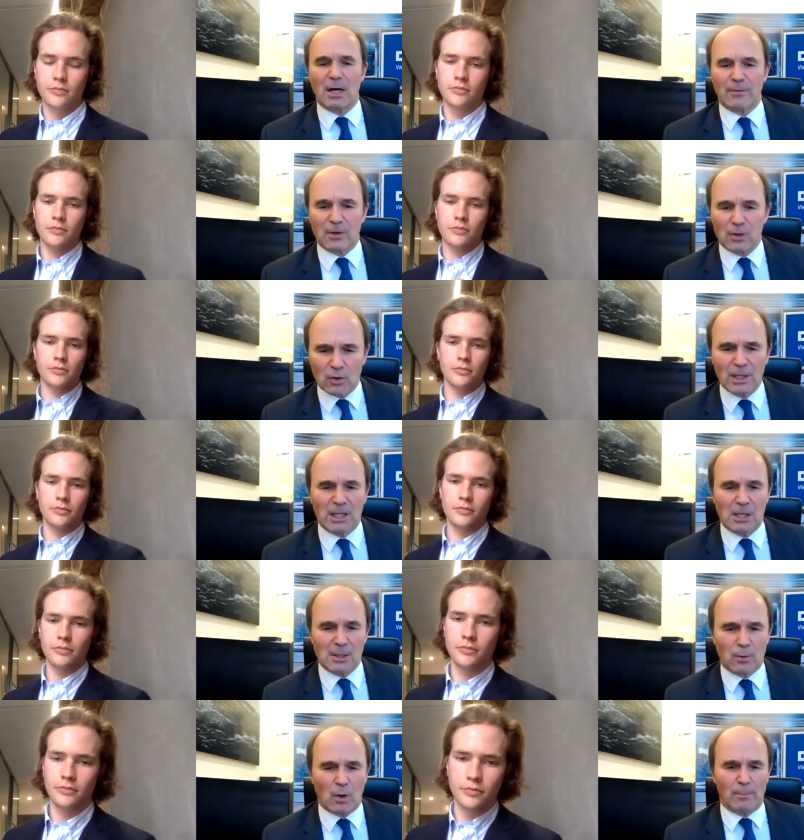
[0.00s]
Speaker 1: a critical
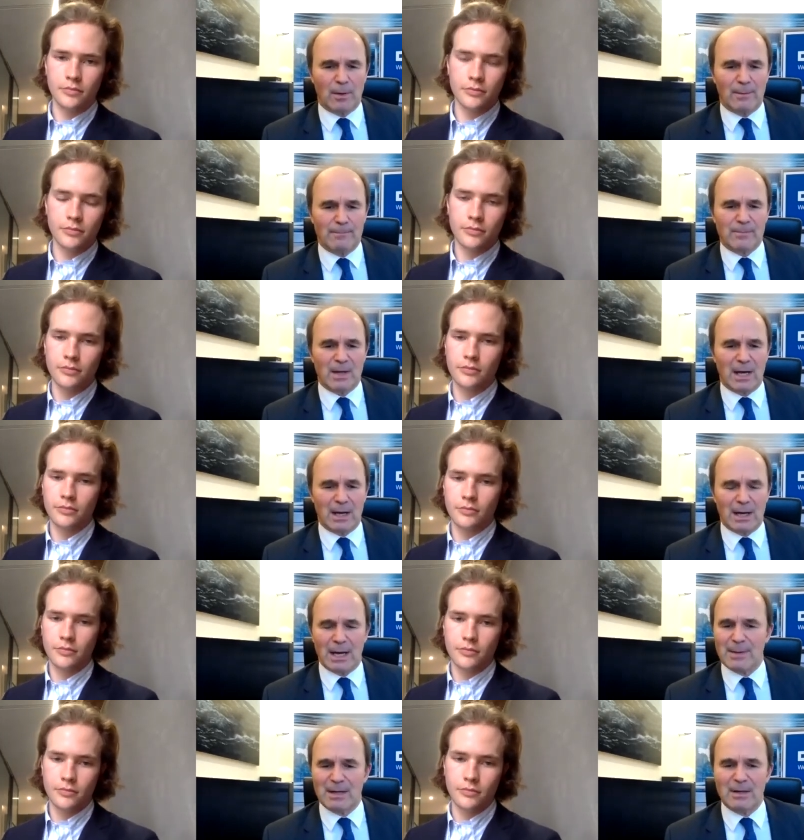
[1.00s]
problem. Uh,
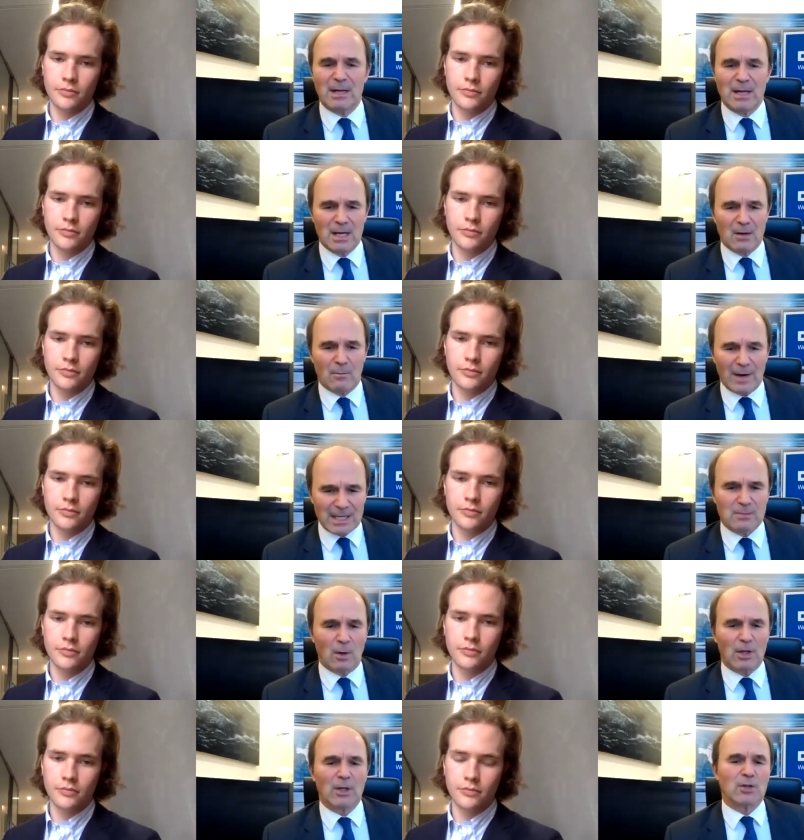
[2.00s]
I mean,
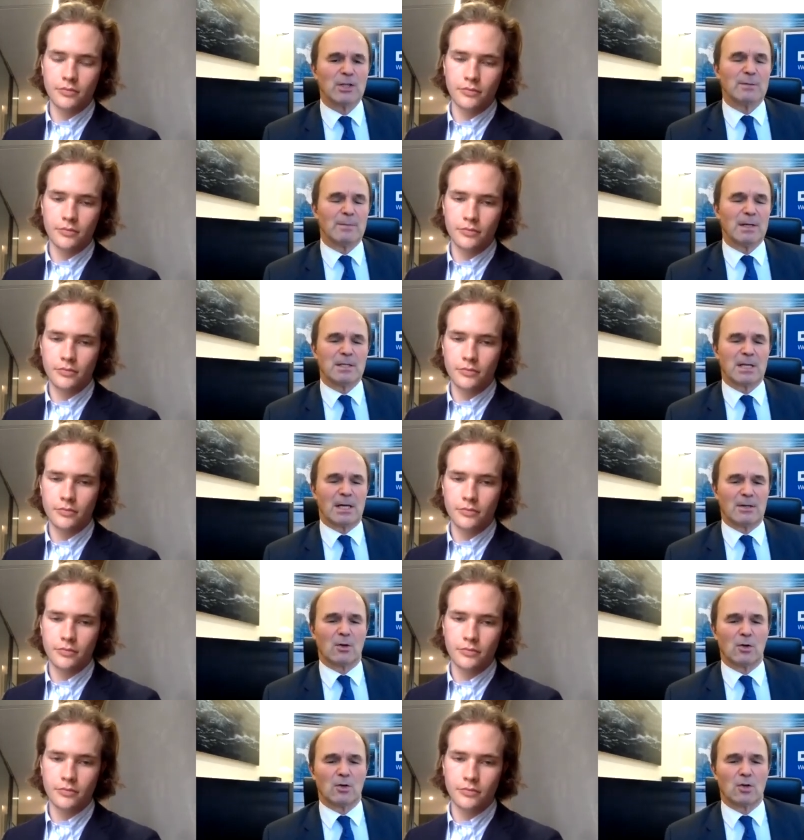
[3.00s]
wastewater treatment is under
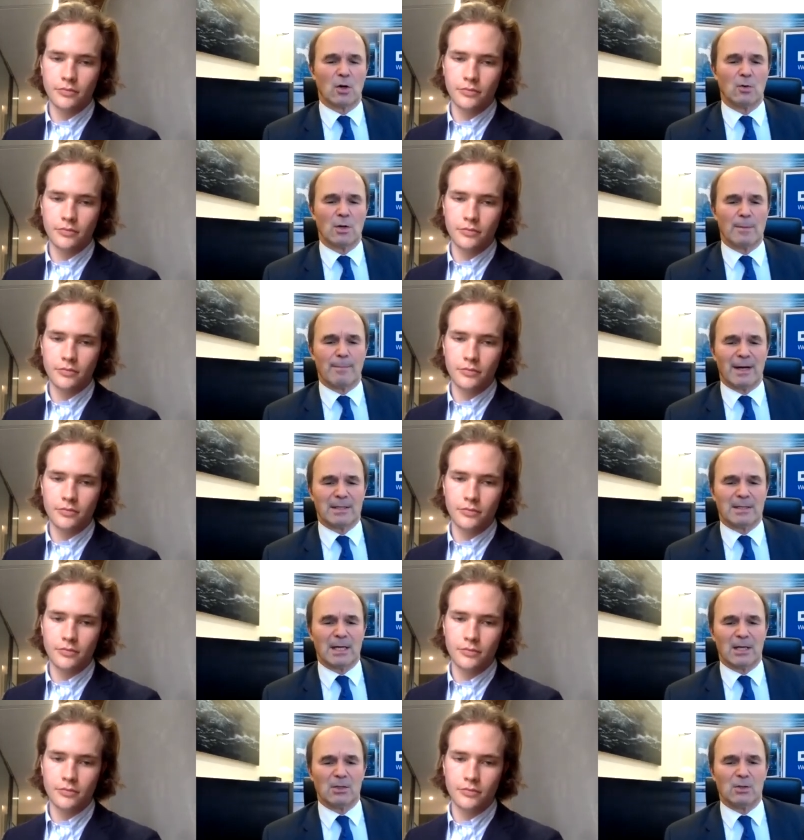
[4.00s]
control, but
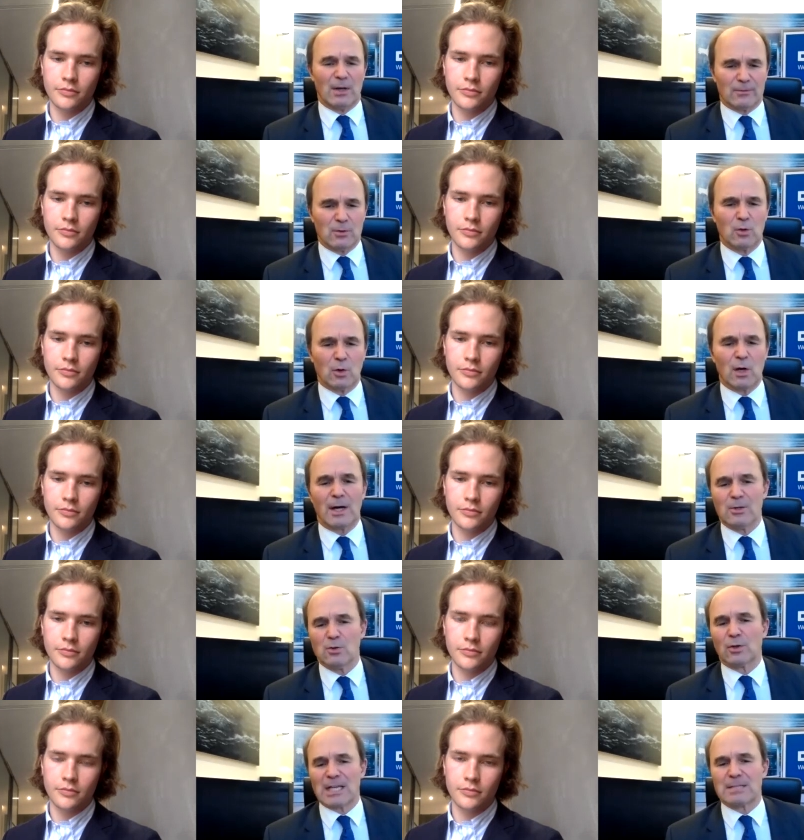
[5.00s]
uh, you have to look on
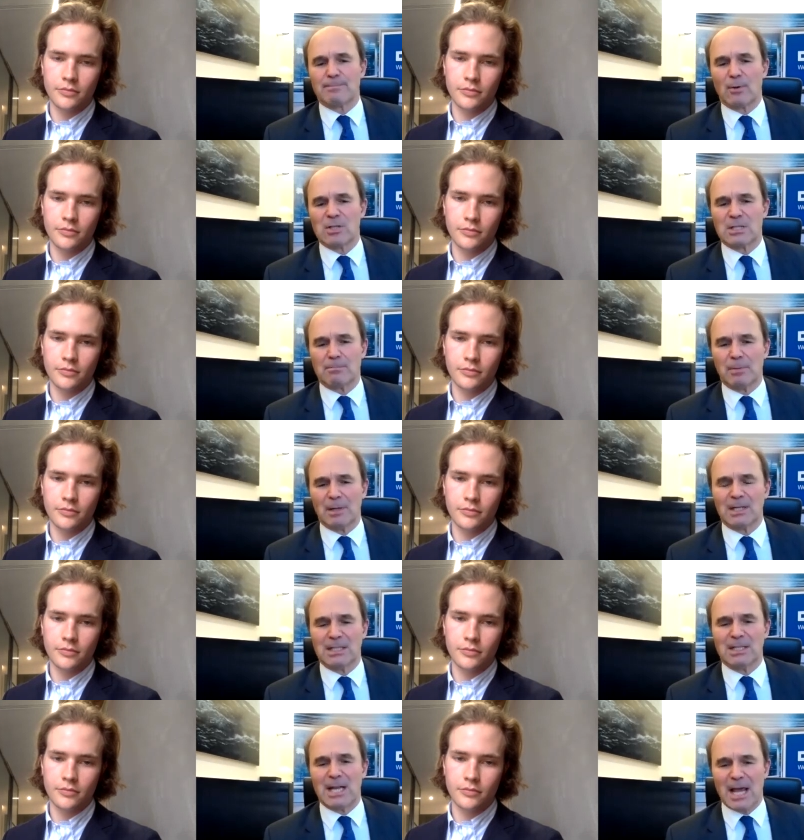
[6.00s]
your
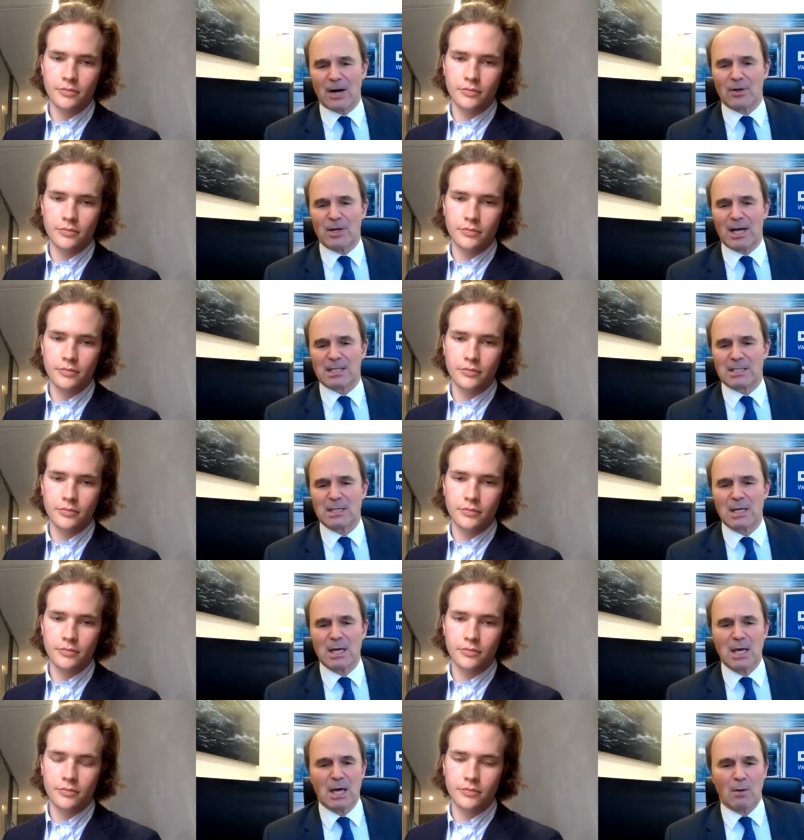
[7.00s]
responsibility in areas
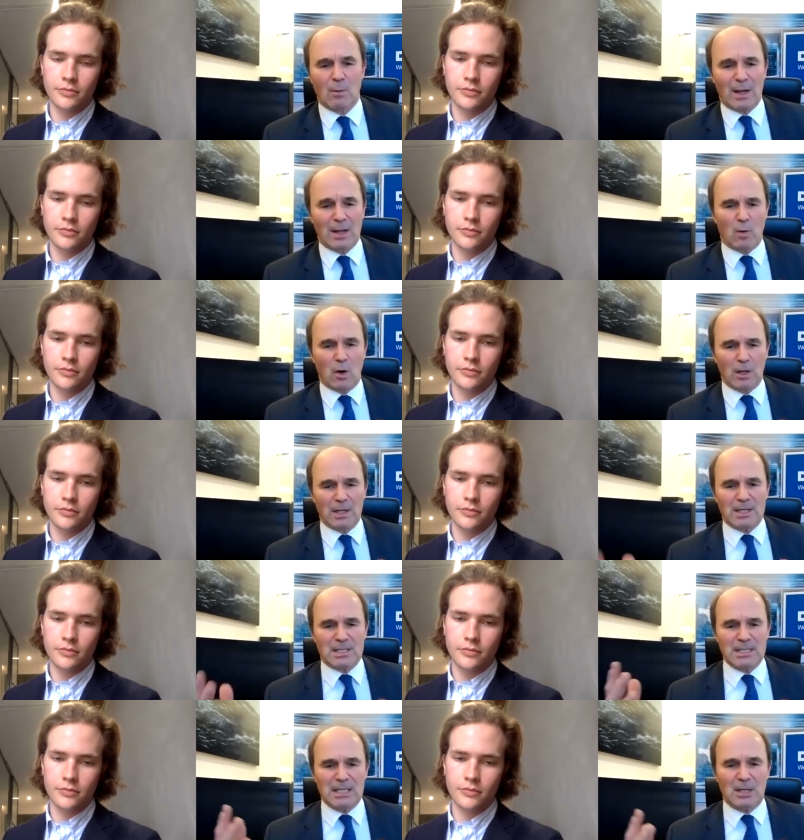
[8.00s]
where the water
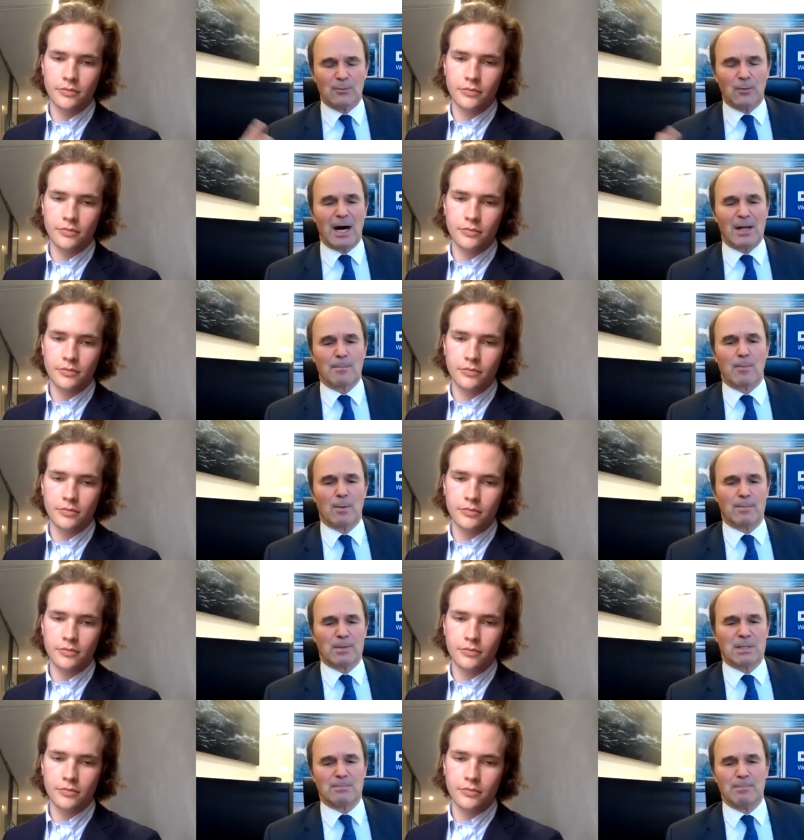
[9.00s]
is needed for other
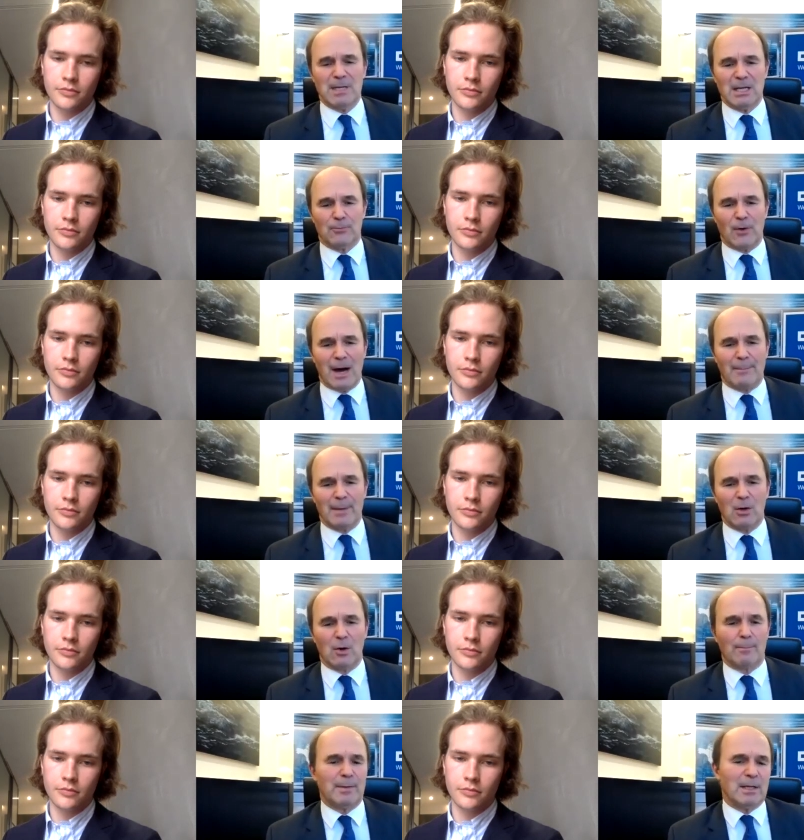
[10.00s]
purposes, be it farming
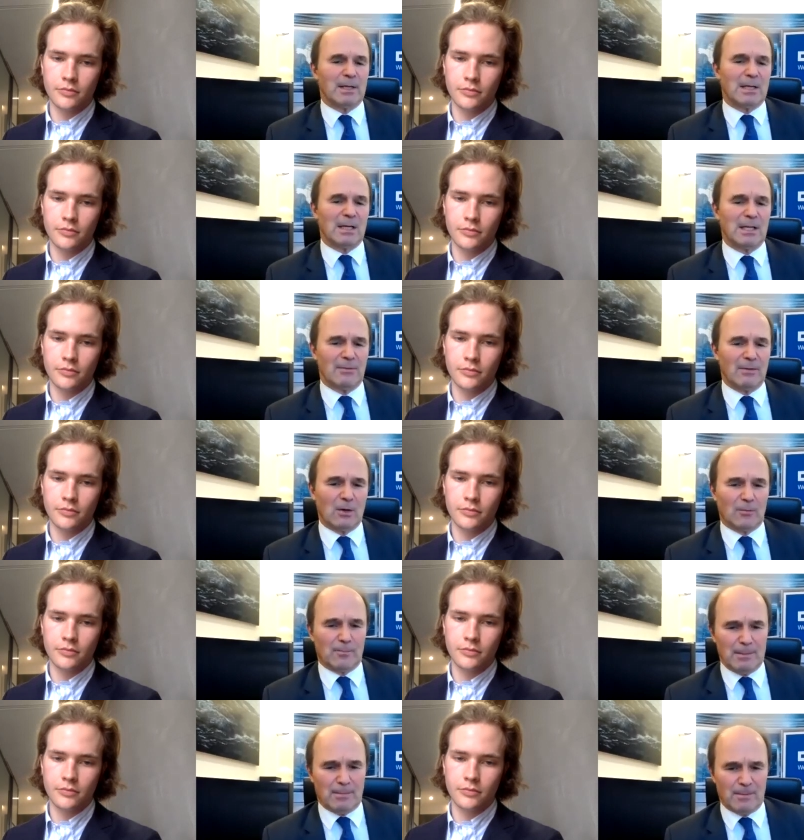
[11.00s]
or be it the living of
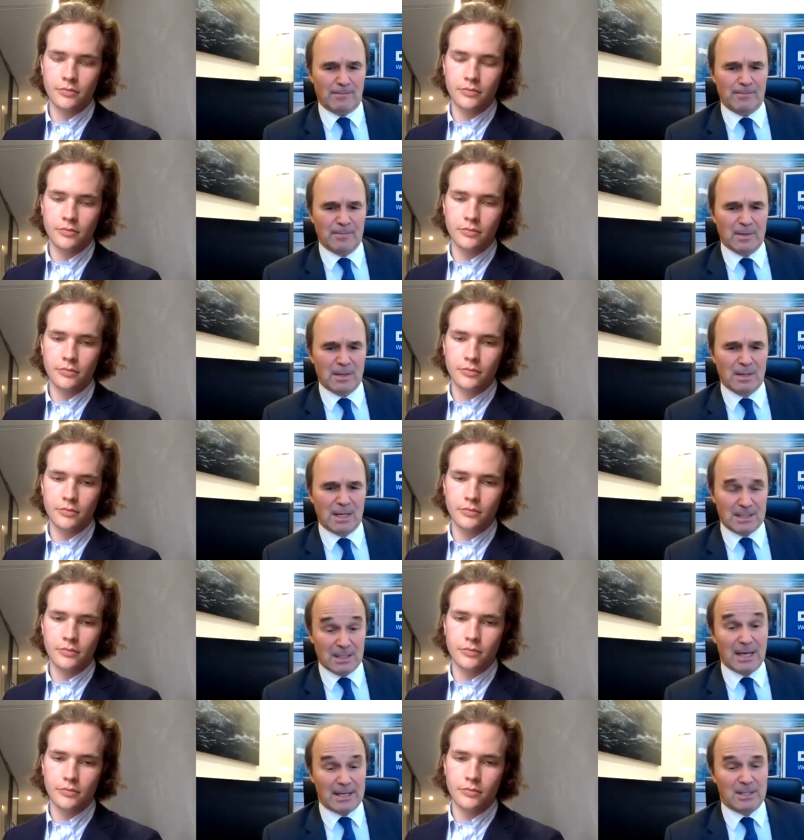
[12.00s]
people. I
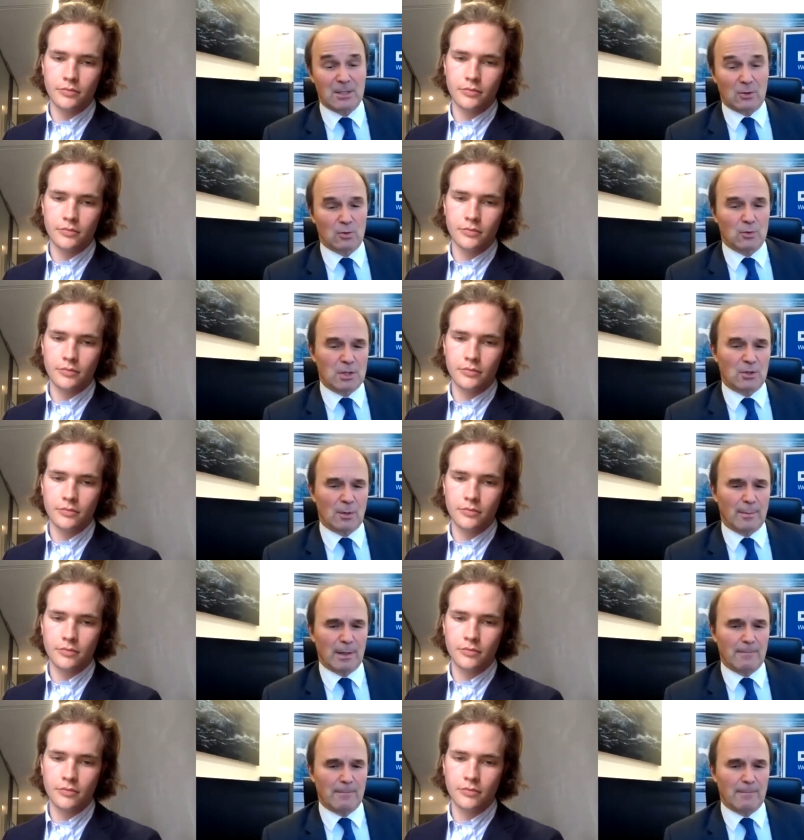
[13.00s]
think that is the crucial topic.